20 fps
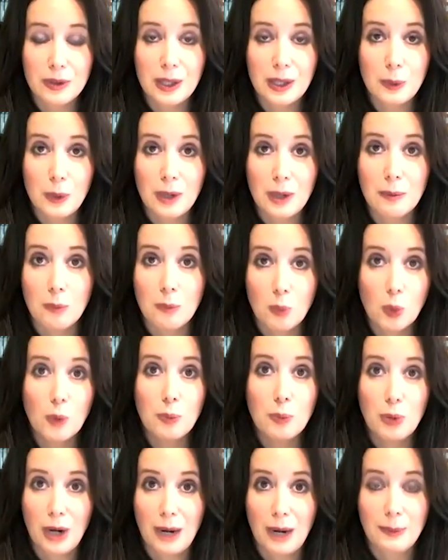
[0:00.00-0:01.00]
They want
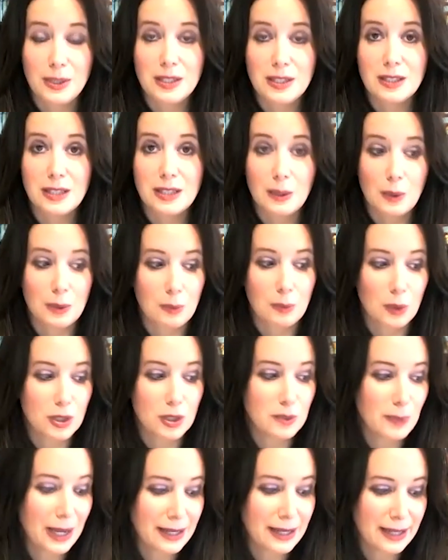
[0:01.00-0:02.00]
more promises. They want more
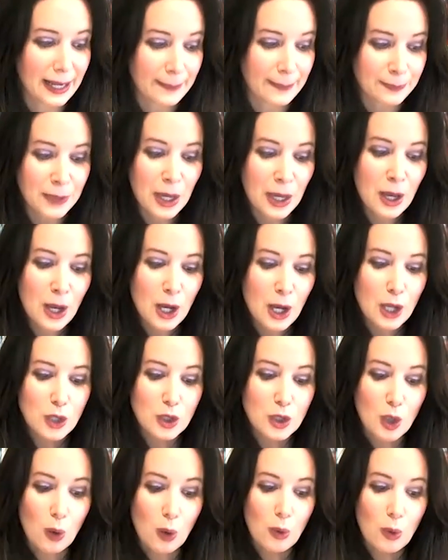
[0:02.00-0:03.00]
spending.
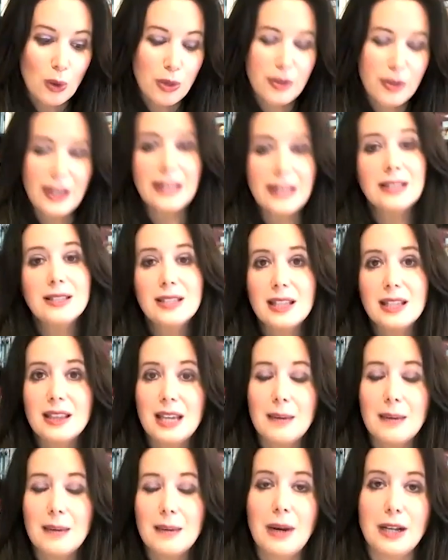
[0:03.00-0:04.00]
So things that
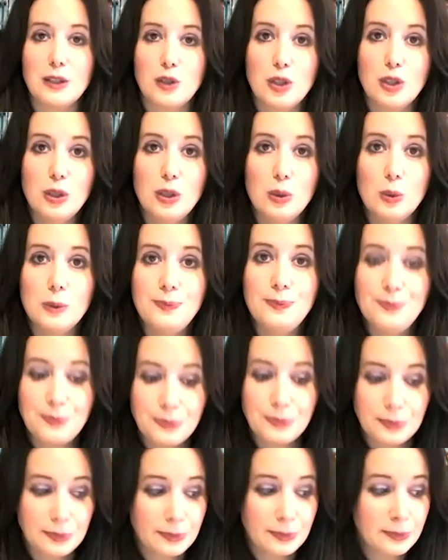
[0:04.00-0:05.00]
they might do
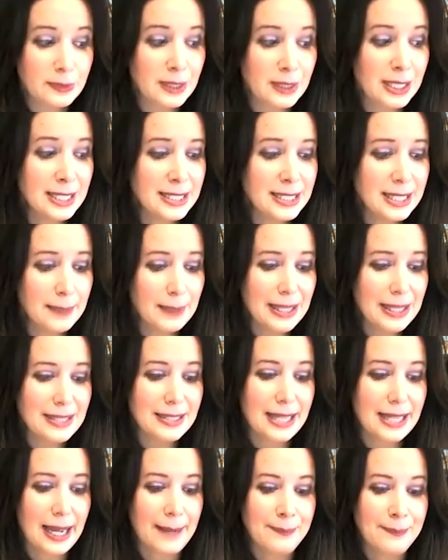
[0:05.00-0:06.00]
is they may
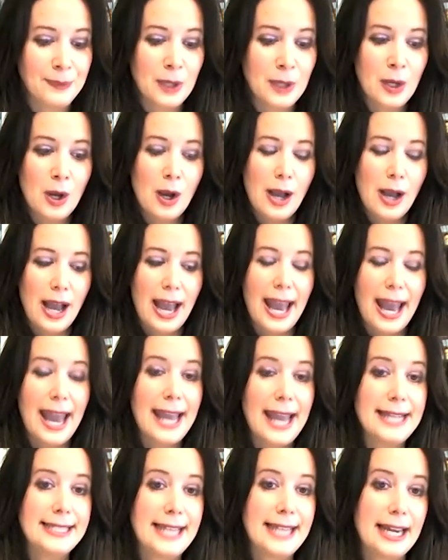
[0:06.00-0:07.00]
say,
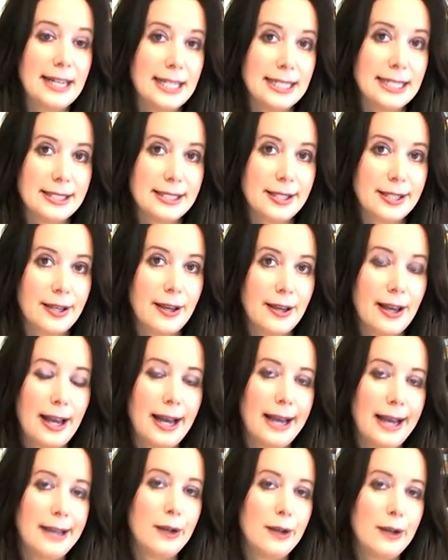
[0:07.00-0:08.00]
hey, Dennis,
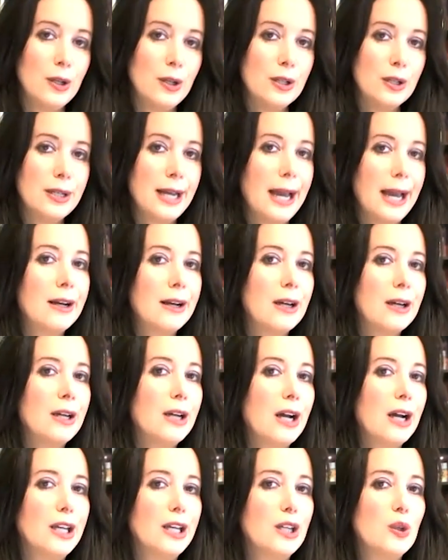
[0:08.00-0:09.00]
I know you're not
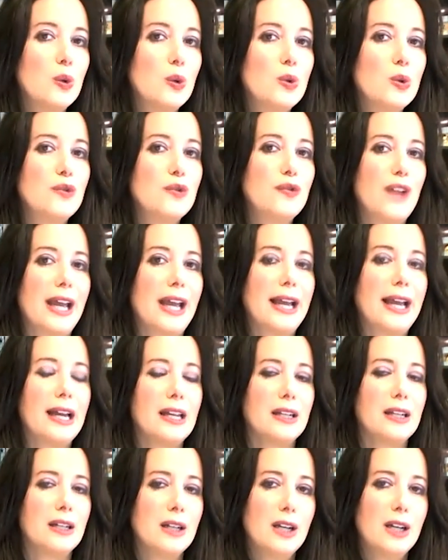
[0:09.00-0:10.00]
a huge
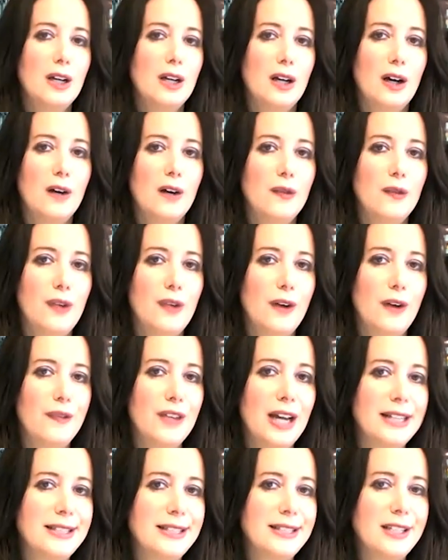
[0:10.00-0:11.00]
fan of
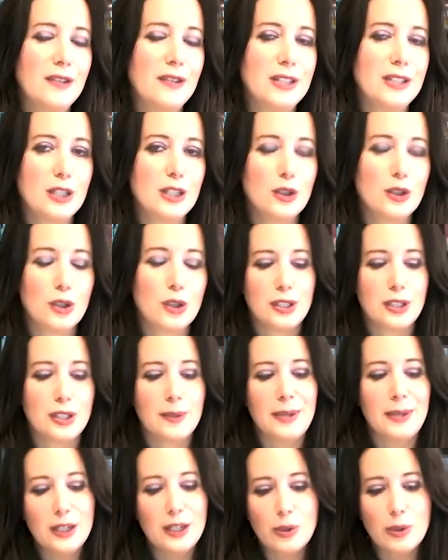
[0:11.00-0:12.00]
the idea of a digital
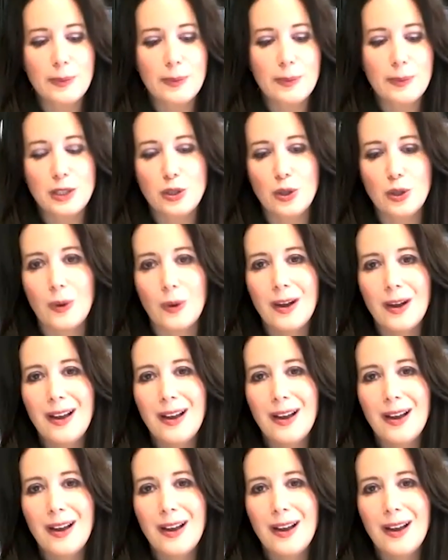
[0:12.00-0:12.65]
currency. Here's what I'm going to do.